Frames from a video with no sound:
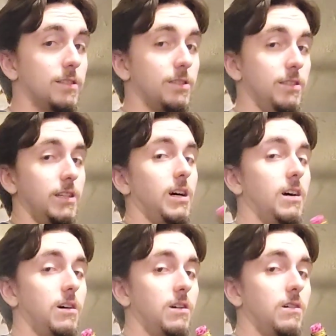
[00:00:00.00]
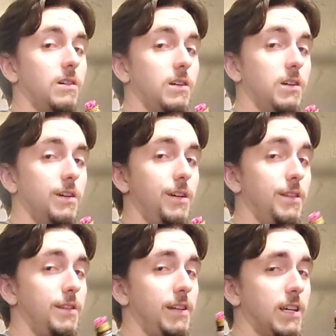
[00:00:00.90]
see y'all
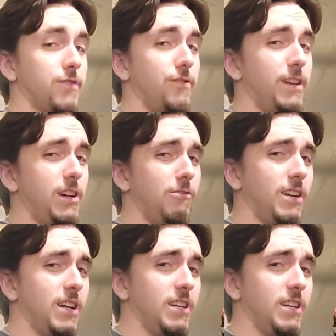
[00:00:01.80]
in the next video, I